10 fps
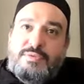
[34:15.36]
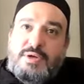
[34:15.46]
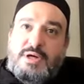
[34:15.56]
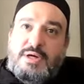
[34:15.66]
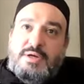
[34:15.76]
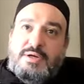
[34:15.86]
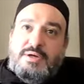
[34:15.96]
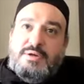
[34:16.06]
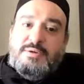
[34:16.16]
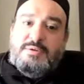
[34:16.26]

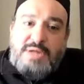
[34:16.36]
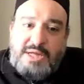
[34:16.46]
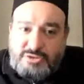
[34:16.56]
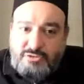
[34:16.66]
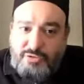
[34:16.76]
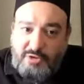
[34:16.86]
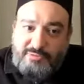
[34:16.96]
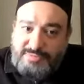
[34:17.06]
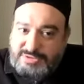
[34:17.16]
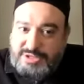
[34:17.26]
uh, not too far
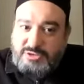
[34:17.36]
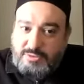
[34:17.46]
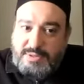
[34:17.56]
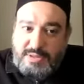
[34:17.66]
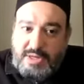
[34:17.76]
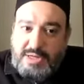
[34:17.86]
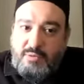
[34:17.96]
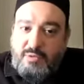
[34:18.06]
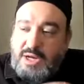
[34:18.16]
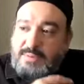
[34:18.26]
from the center, but
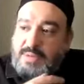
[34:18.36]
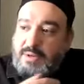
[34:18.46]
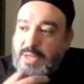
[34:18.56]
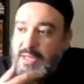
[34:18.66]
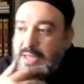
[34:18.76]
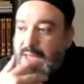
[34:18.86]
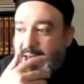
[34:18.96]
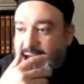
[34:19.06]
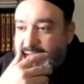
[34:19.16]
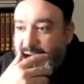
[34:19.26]
not where I am now.
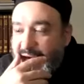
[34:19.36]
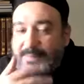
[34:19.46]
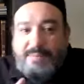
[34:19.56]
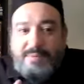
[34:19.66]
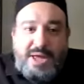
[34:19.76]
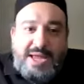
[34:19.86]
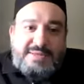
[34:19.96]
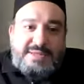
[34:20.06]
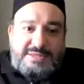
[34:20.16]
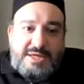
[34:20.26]
And I remember I had
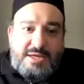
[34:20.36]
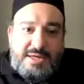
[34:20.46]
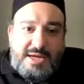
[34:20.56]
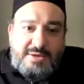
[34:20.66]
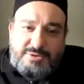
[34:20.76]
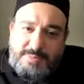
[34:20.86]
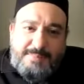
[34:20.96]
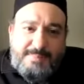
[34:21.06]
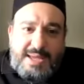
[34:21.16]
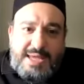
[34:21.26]
this young guy, who's
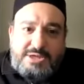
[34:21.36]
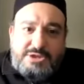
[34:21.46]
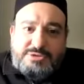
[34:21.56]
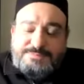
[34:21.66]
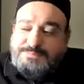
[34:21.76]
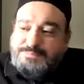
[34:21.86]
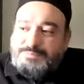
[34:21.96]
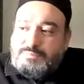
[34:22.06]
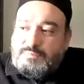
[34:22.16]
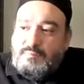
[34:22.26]
about my age,
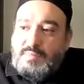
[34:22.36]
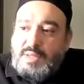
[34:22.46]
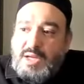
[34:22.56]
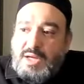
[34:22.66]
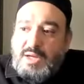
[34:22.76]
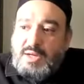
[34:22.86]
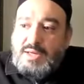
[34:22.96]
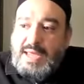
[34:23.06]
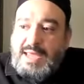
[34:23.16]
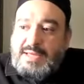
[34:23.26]
uh,
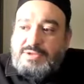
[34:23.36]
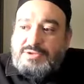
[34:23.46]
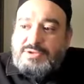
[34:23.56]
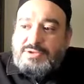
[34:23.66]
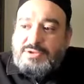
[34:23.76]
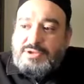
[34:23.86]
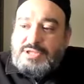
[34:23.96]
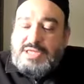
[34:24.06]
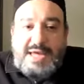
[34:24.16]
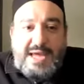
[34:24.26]
and
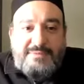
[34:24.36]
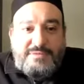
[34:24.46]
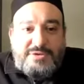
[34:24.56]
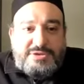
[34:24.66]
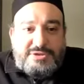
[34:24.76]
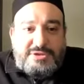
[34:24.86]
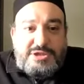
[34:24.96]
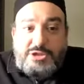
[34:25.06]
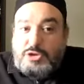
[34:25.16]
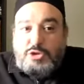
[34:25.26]
he had this
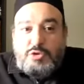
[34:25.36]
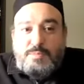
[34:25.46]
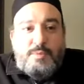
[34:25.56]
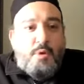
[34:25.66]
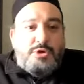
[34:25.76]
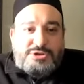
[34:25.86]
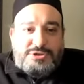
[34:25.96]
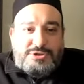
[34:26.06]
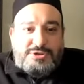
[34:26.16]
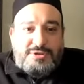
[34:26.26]
these two
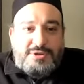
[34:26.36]
Porsches